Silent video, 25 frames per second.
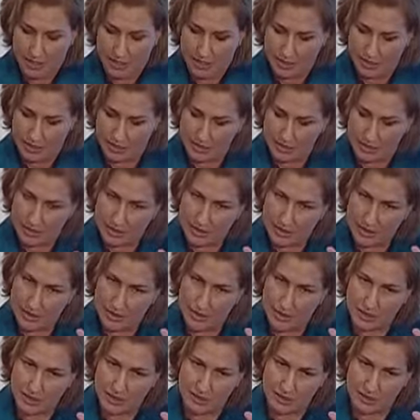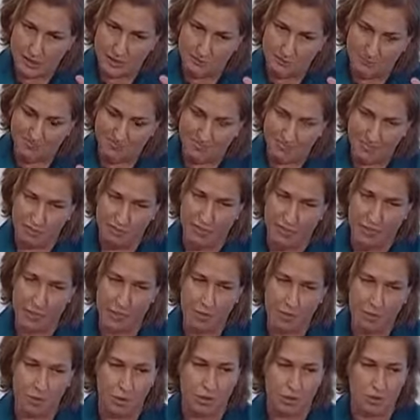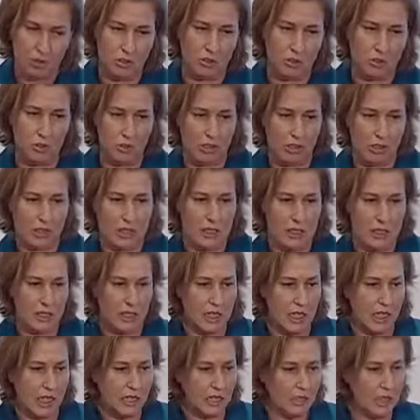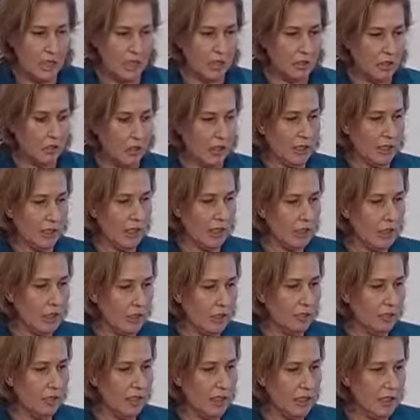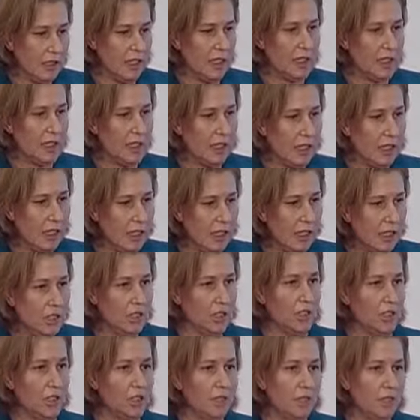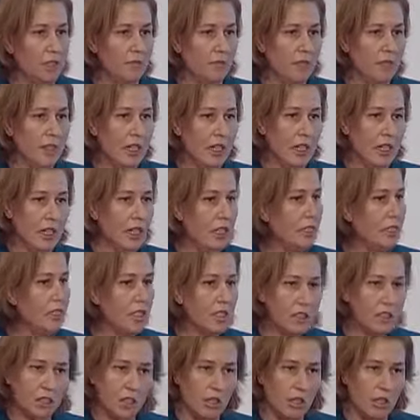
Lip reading: And it is very important to understand that when the conflict is religious, it is